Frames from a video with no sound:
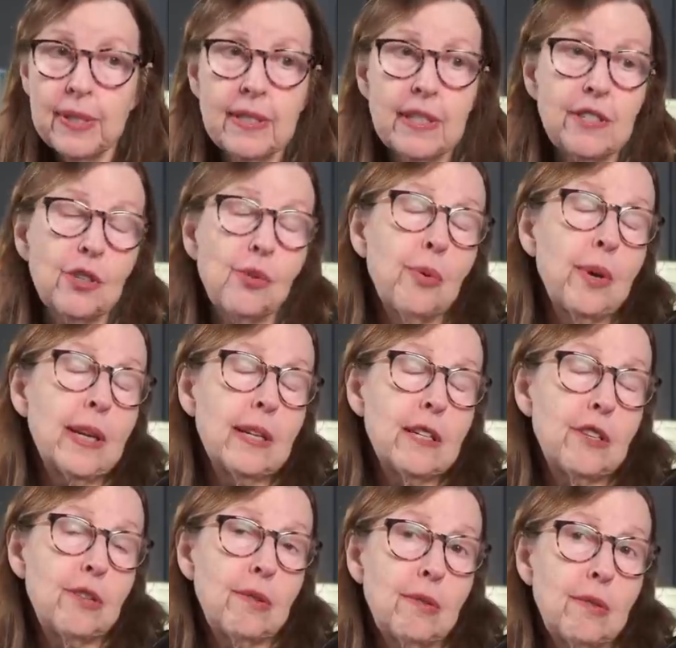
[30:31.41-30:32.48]
Is this going
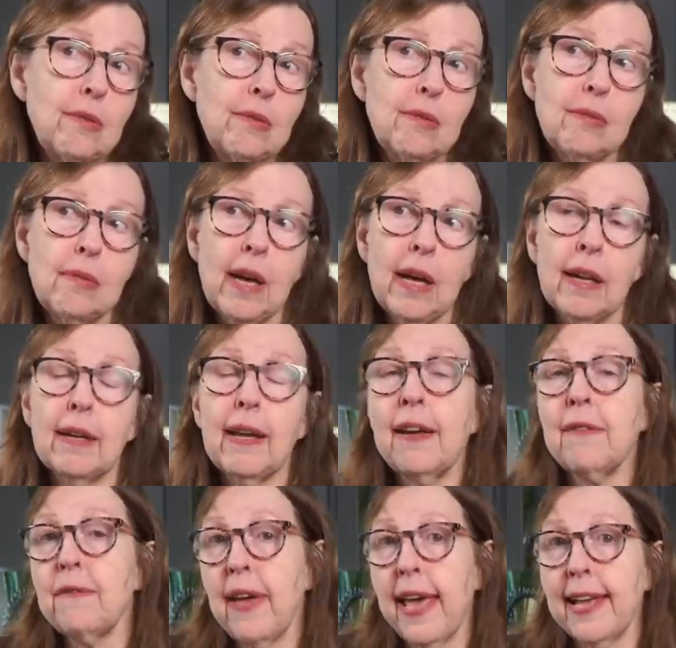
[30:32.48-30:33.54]
to uh,
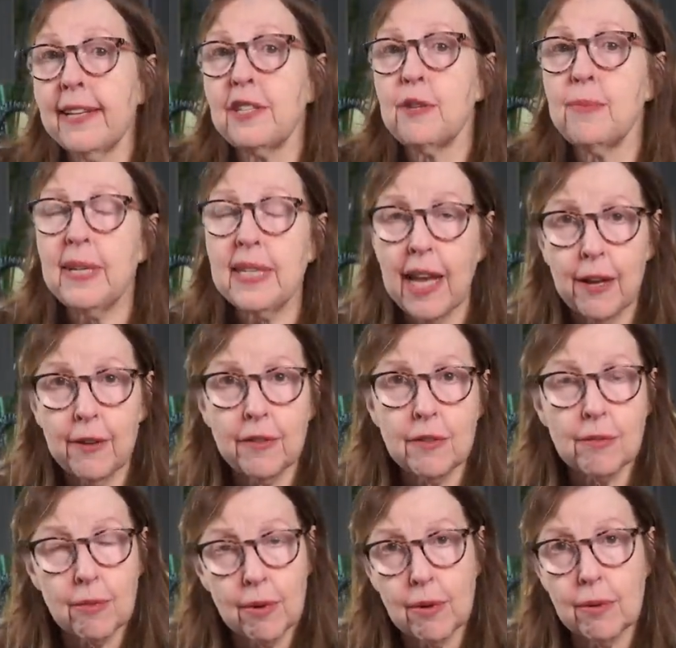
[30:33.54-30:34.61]
advance me down
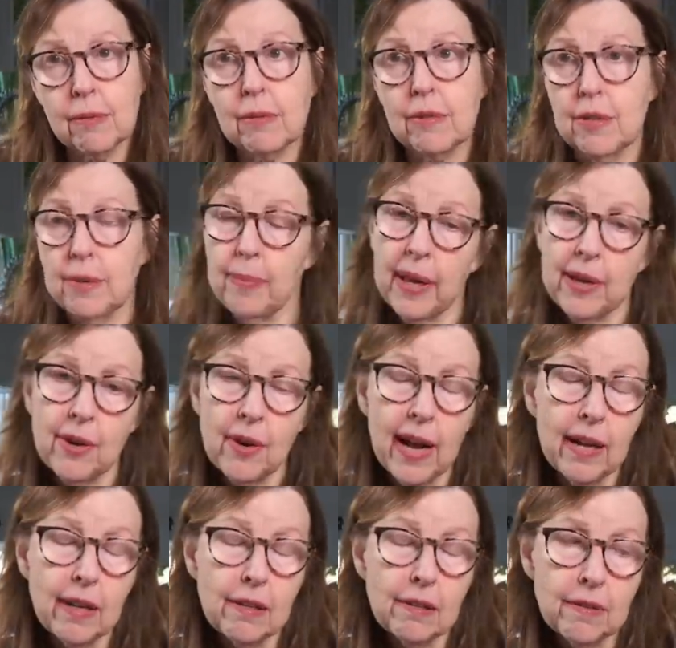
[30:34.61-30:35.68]
the road to better
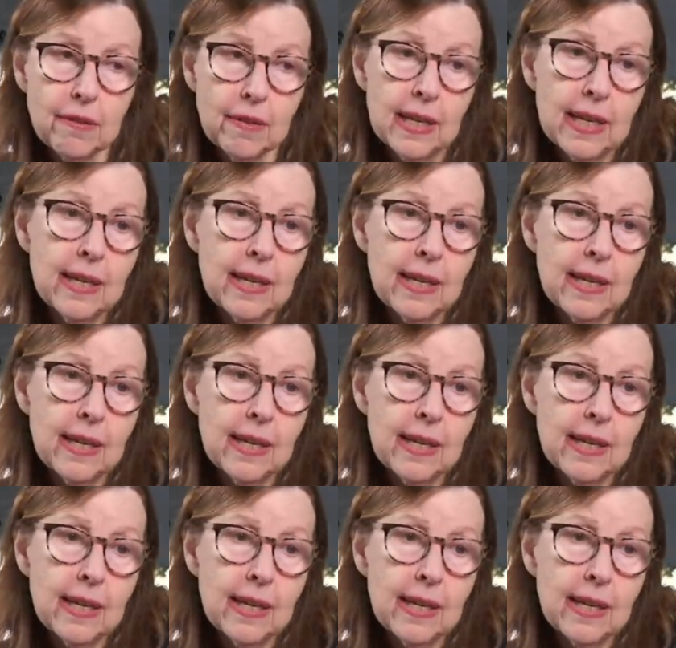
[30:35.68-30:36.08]
health,